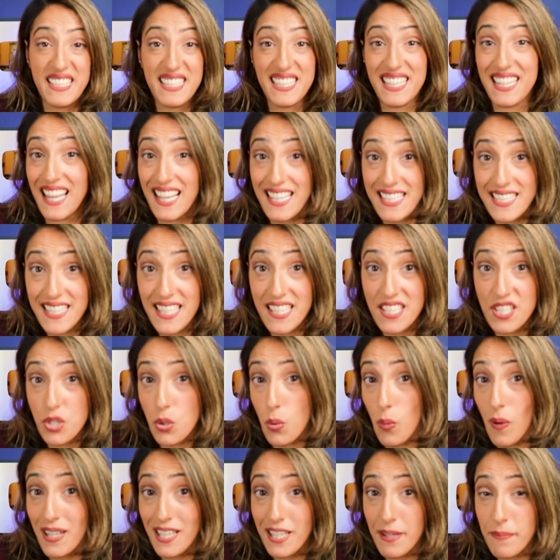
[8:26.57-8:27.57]
That's less than
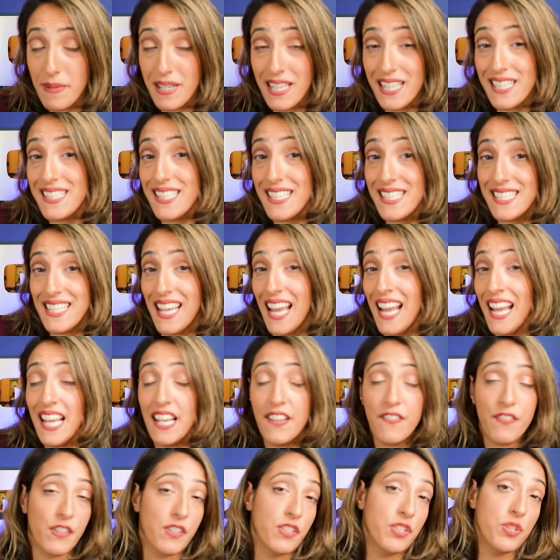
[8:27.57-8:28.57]
twenty minutes a
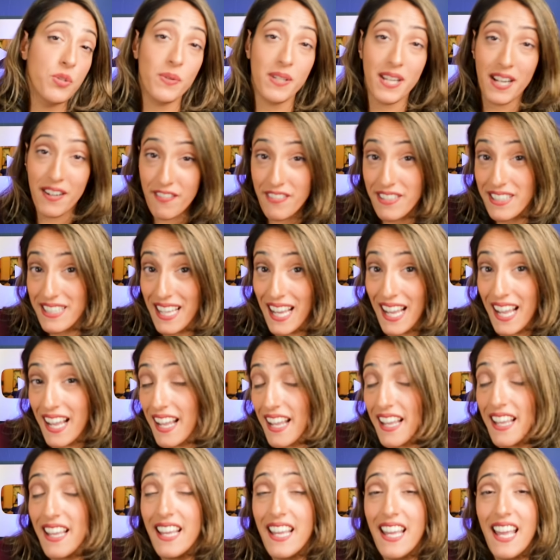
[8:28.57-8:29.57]
day if you do it every
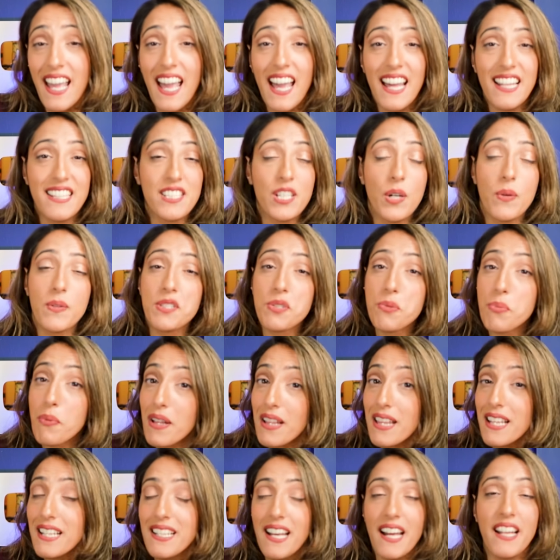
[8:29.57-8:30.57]
day. And so it's
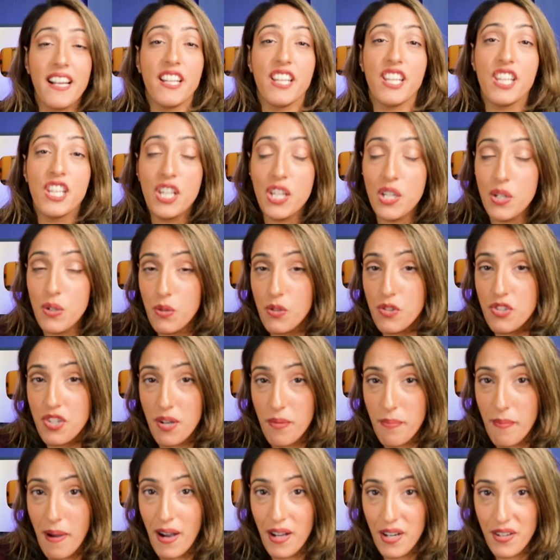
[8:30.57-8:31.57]
really not a huge
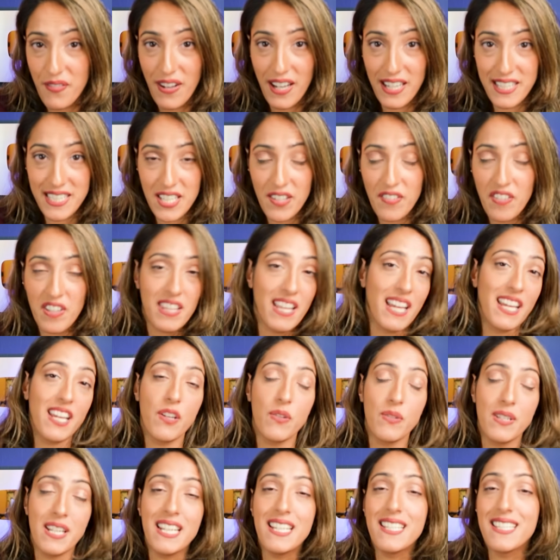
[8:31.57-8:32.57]
amount of activity that
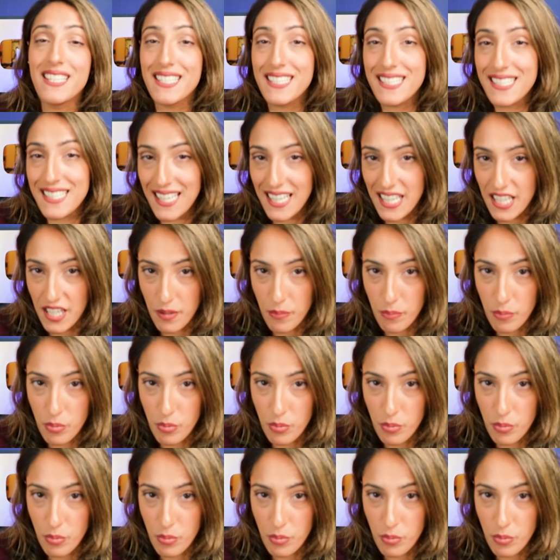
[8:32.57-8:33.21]
you need to see an